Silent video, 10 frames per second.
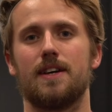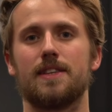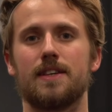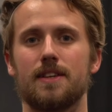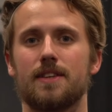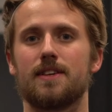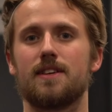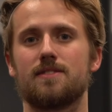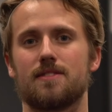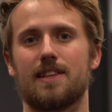And then a
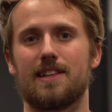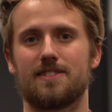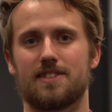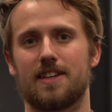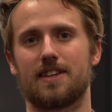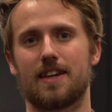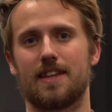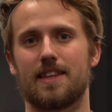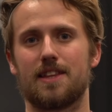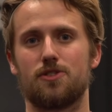nice little shake,
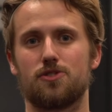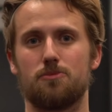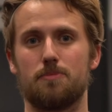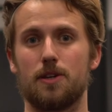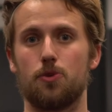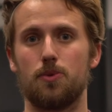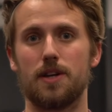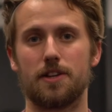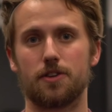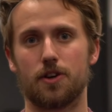and then you should be
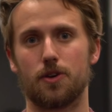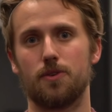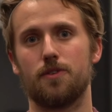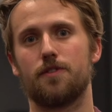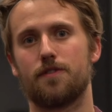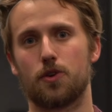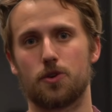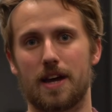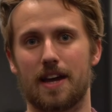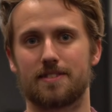ready to go for
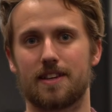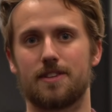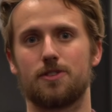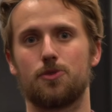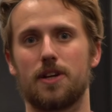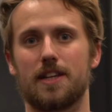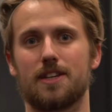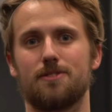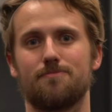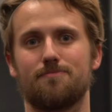your handstand training.